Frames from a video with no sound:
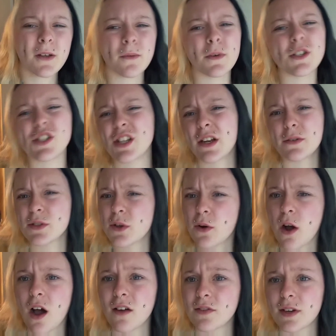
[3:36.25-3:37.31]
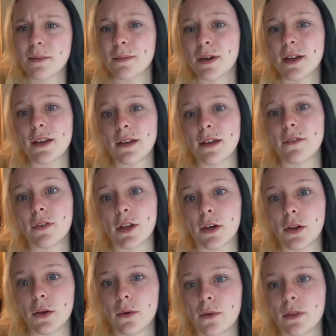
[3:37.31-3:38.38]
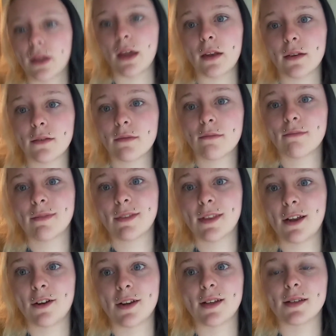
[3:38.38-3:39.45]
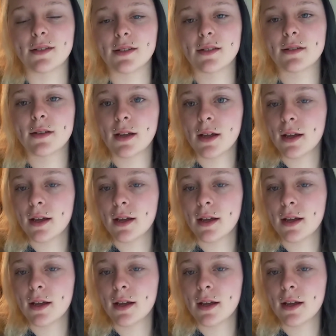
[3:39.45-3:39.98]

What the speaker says: Which they don't soak often, but if they do, then there it is.